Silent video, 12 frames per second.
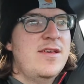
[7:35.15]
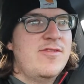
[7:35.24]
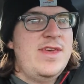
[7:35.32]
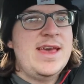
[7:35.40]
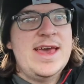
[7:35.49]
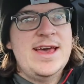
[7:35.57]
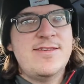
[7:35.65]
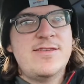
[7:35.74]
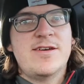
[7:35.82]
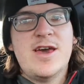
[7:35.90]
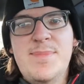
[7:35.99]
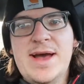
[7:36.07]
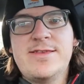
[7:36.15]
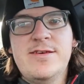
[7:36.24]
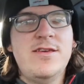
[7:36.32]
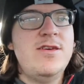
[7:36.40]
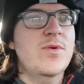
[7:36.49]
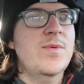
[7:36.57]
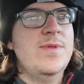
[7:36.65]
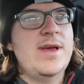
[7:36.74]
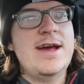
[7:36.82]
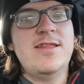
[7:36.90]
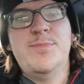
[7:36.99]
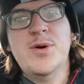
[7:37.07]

So yeah guys, come back to all you when we're out of the